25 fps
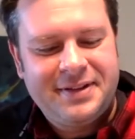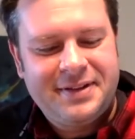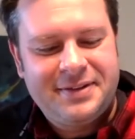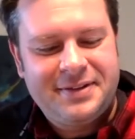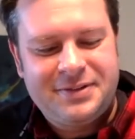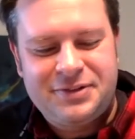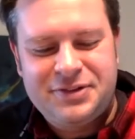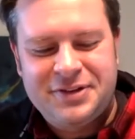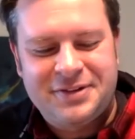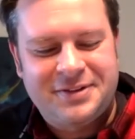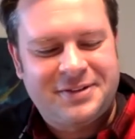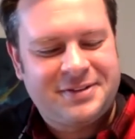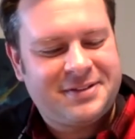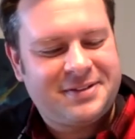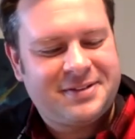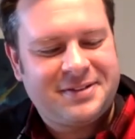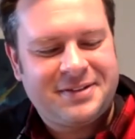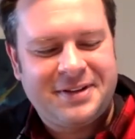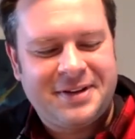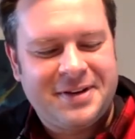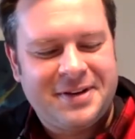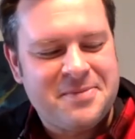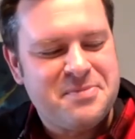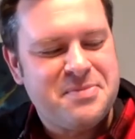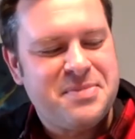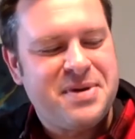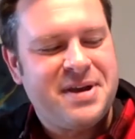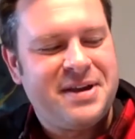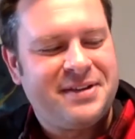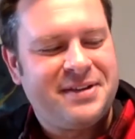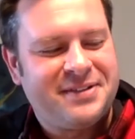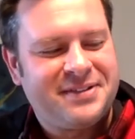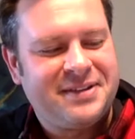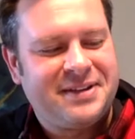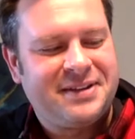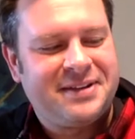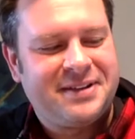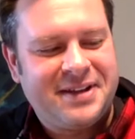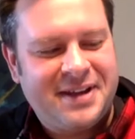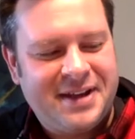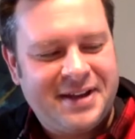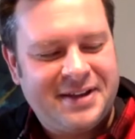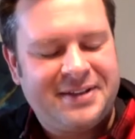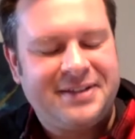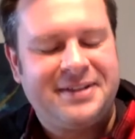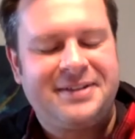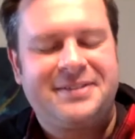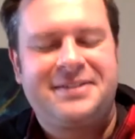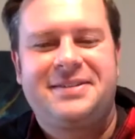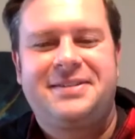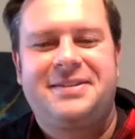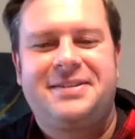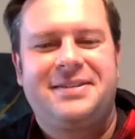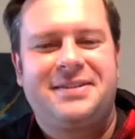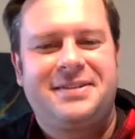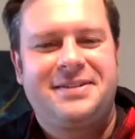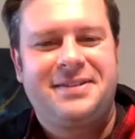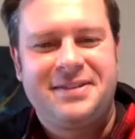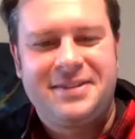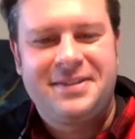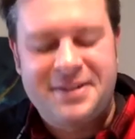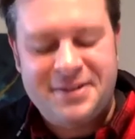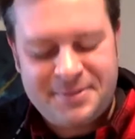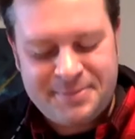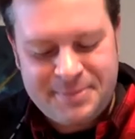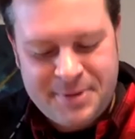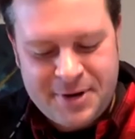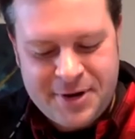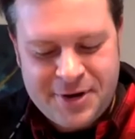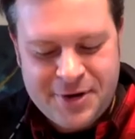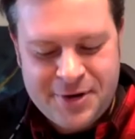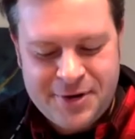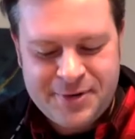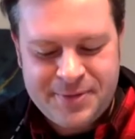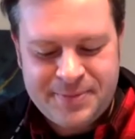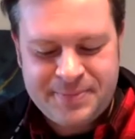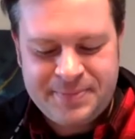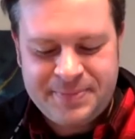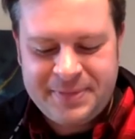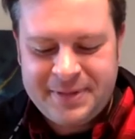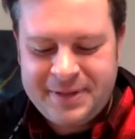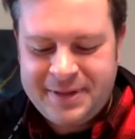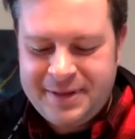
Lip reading: just an amazing edit to this poem.